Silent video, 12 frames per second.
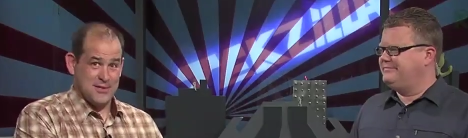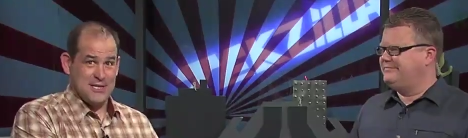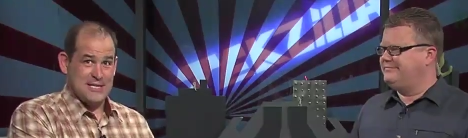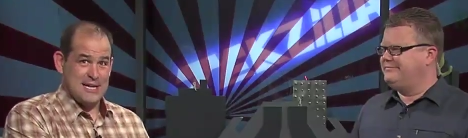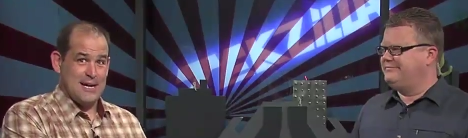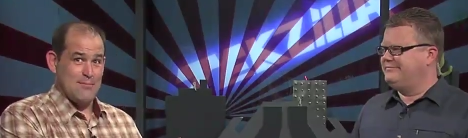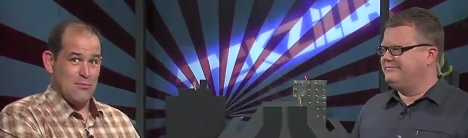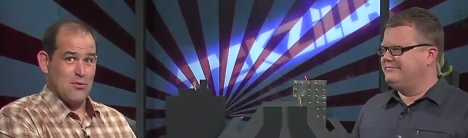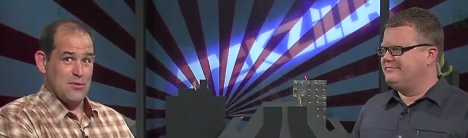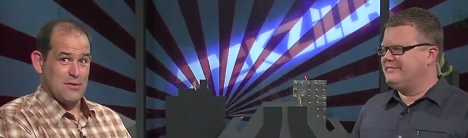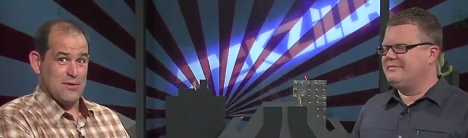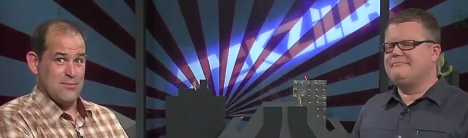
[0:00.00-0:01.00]
Speaker 1: The Ceton
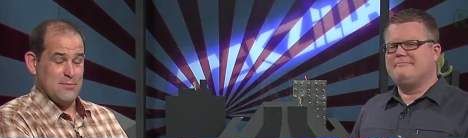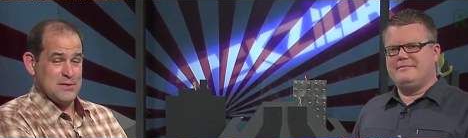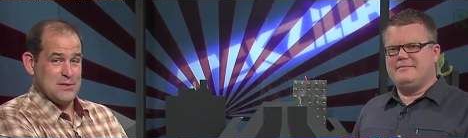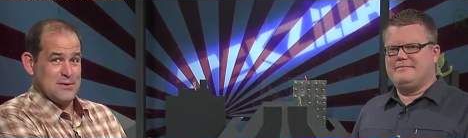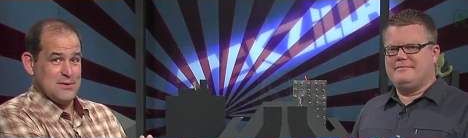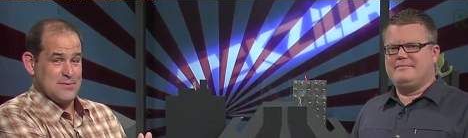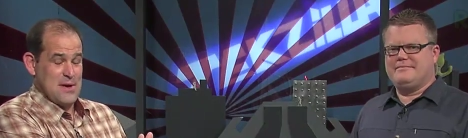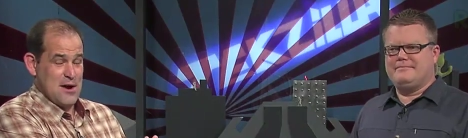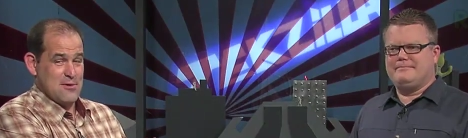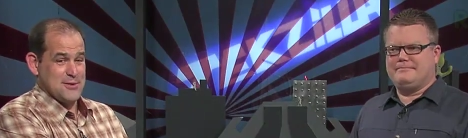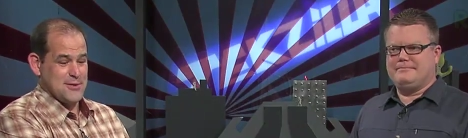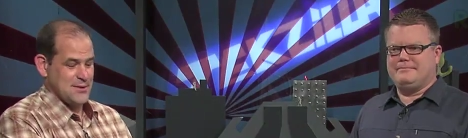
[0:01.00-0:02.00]
board that Mr.
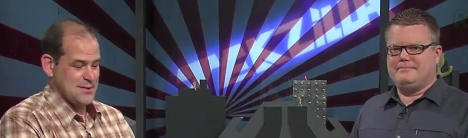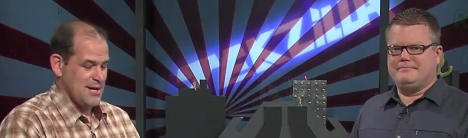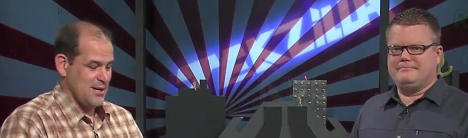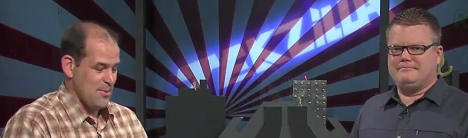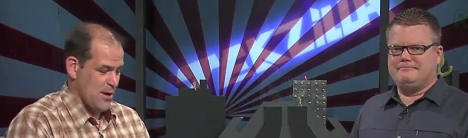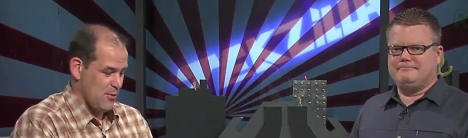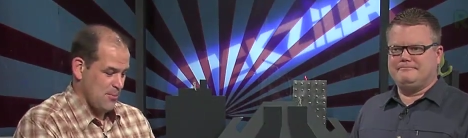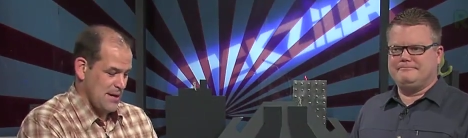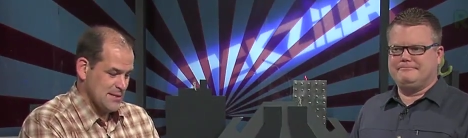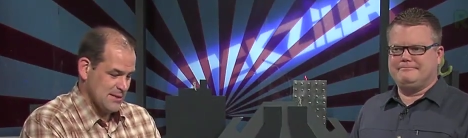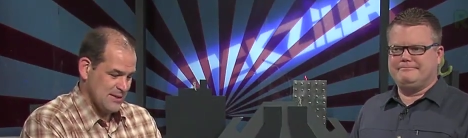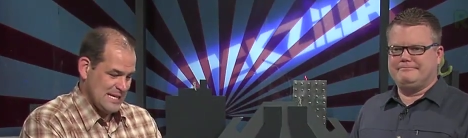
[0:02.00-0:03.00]
Heron is so excited about will
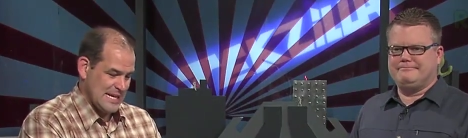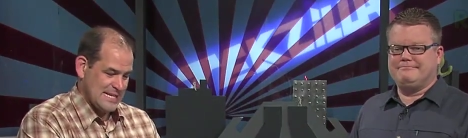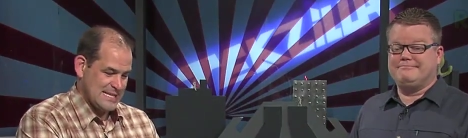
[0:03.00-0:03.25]
basically